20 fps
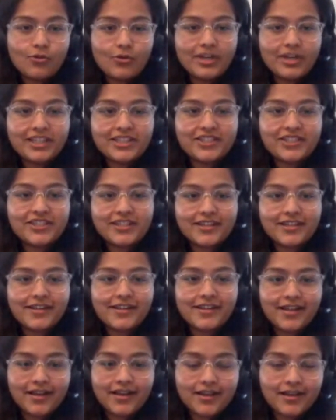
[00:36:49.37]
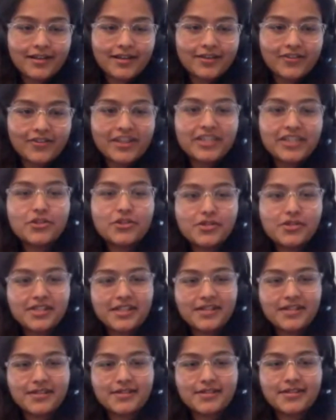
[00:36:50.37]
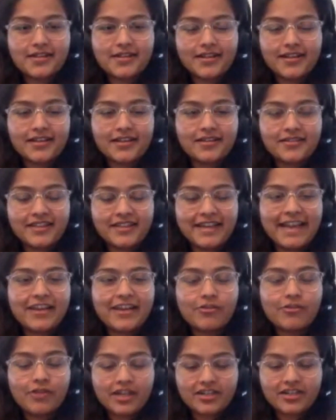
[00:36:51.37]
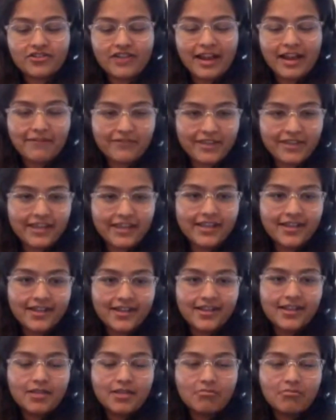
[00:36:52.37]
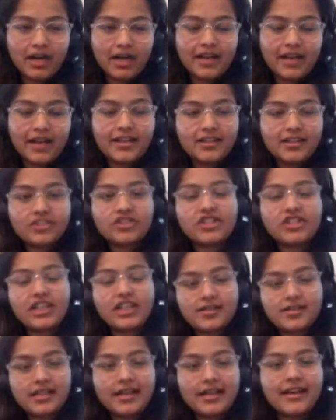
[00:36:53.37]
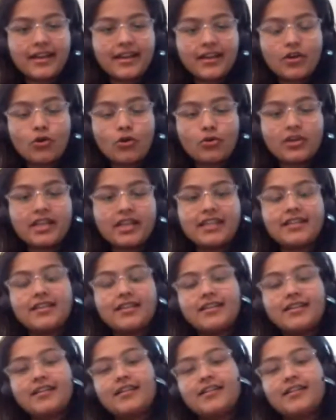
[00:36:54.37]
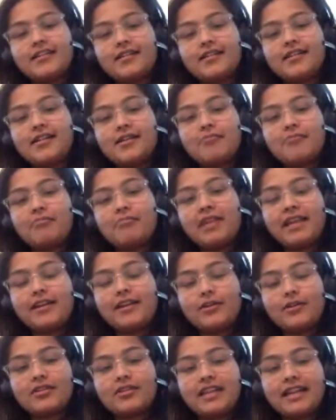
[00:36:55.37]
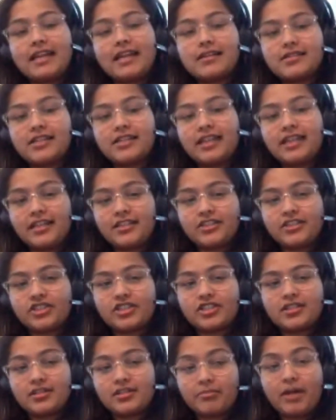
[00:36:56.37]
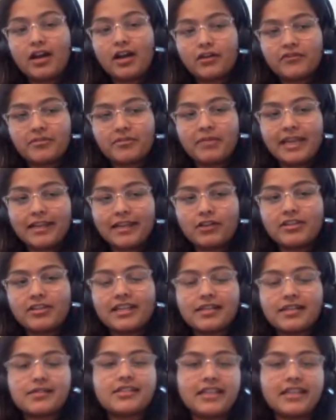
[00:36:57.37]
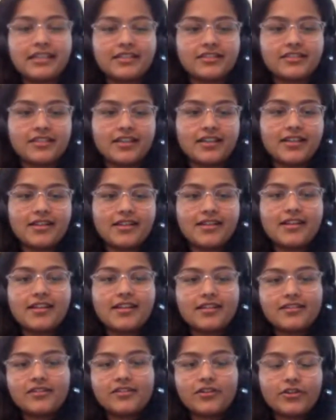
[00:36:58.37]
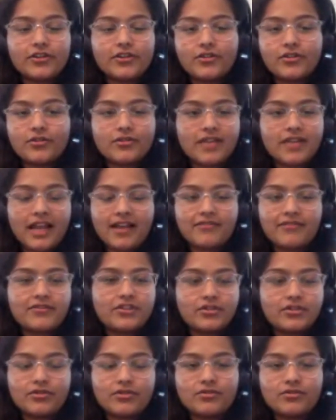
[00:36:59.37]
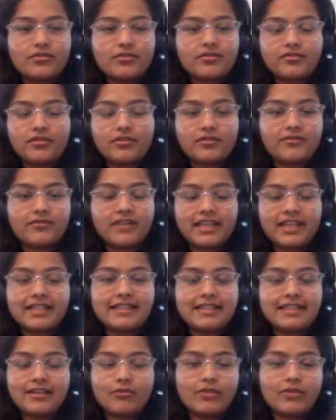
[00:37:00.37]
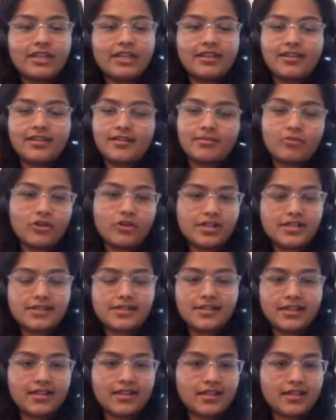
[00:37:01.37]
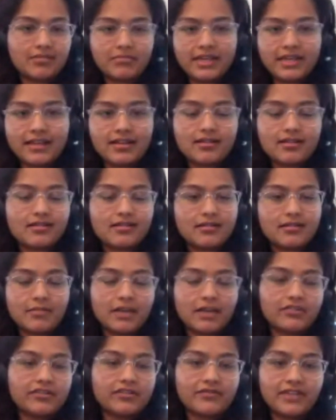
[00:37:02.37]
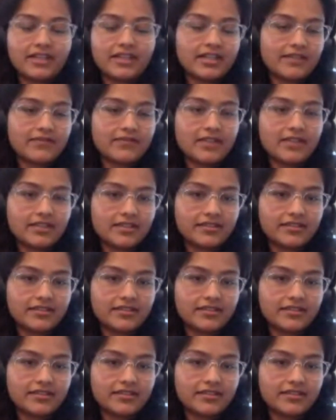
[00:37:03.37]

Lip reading: reduces the network traffic by sending only the payload that has changed, the part of the payload that has changed. So you don't have to sort of like deal with processing big amounts of data if nothing's actually changing